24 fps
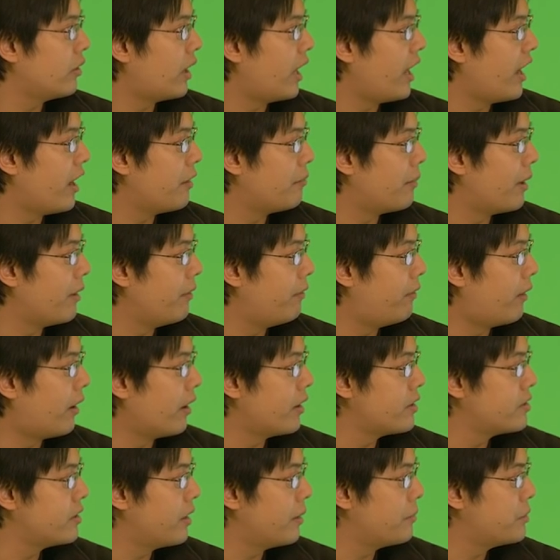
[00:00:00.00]
I have my
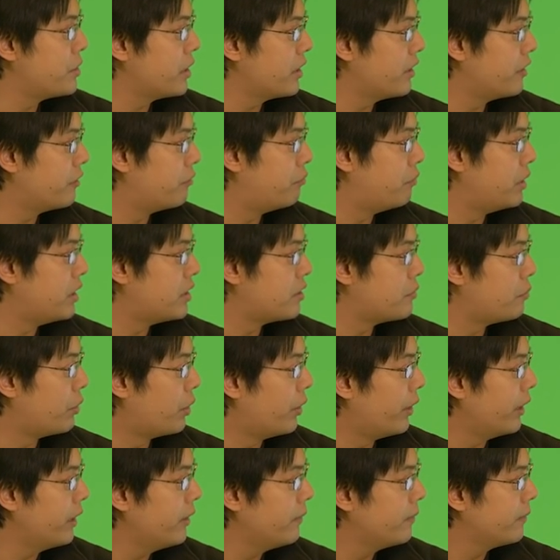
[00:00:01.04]
far subject of Beast
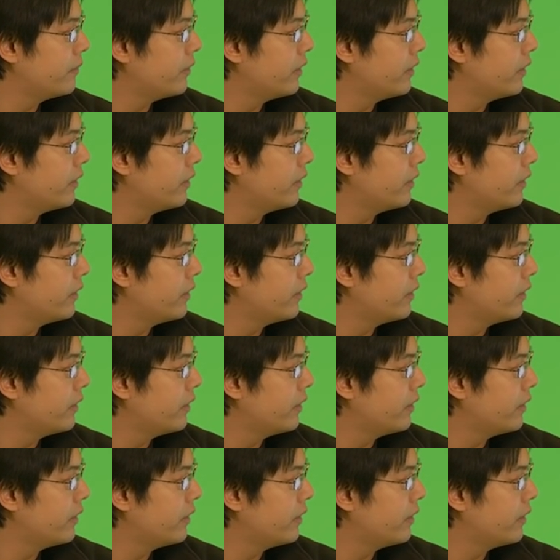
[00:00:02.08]
Boy,